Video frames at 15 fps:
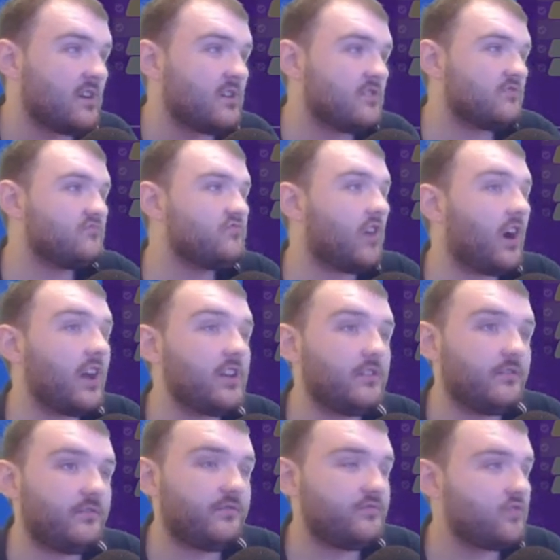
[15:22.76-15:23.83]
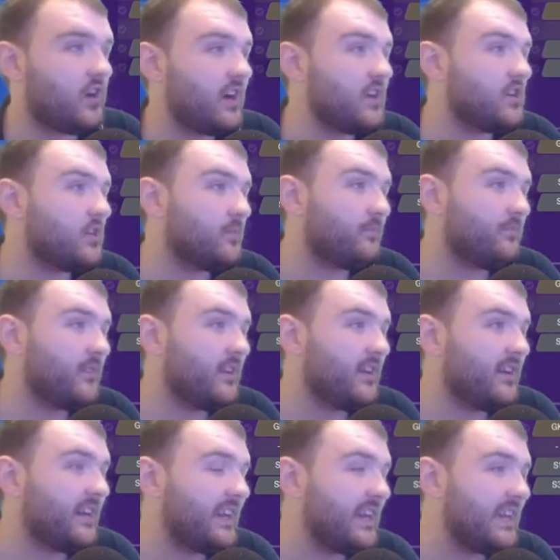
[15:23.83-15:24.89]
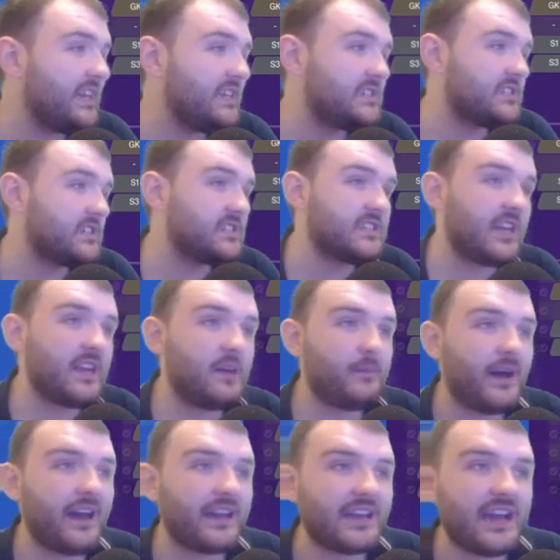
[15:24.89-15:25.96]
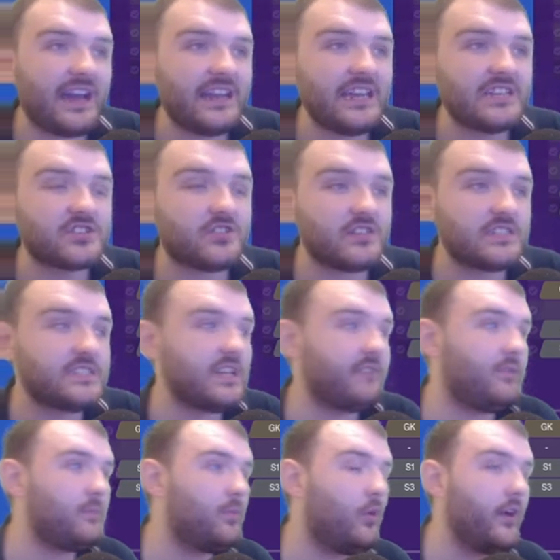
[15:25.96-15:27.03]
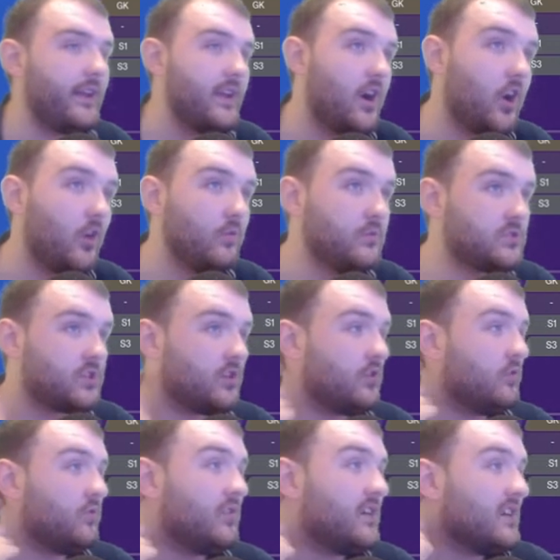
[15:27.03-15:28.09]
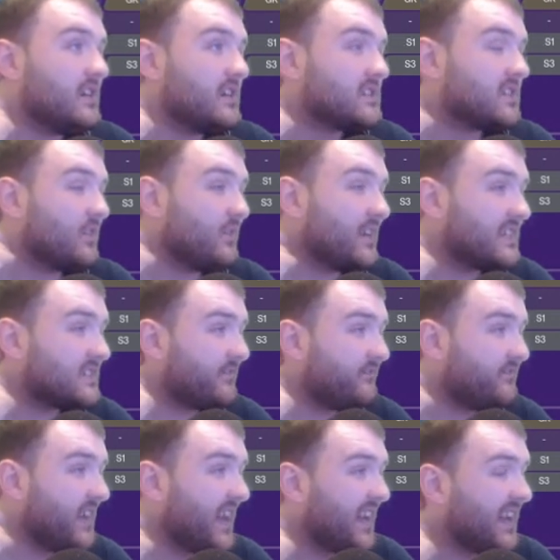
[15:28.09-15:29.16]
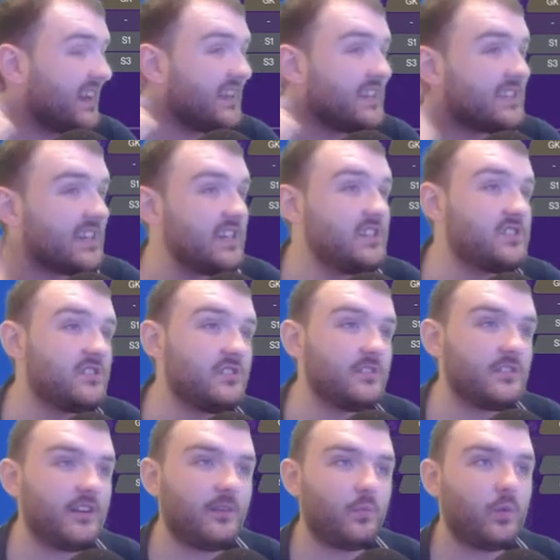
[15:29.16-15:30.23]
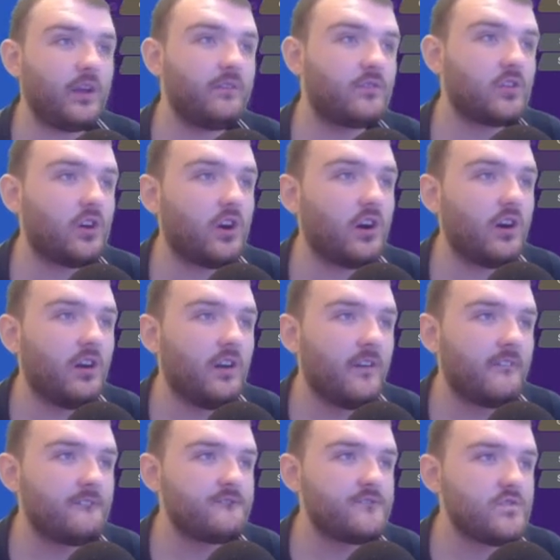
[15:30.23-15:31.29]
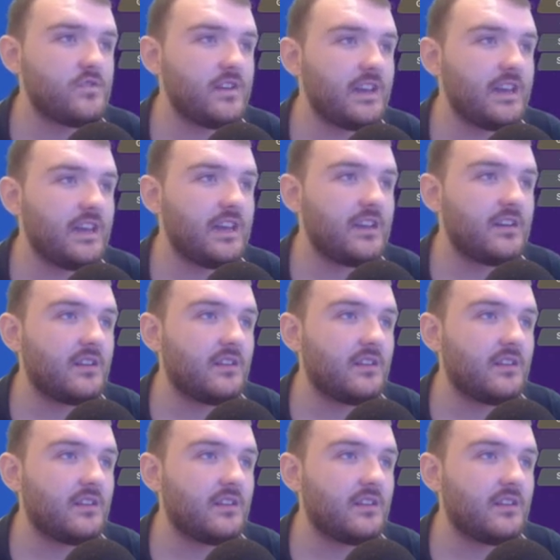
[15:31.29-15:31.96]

Ryan Fryer is the centre-back and he's got a 7.02. So it's fairly decent that we've got 3,